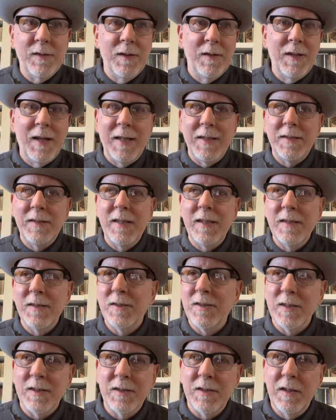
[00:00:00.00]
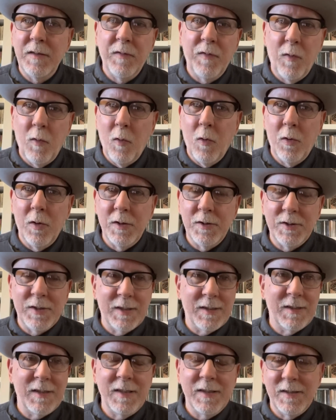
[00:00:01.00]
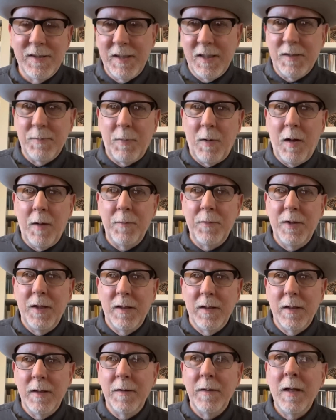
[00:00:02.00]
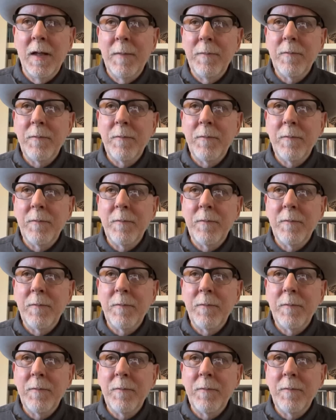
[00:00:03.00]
a 1964 or 66 Bob Dylan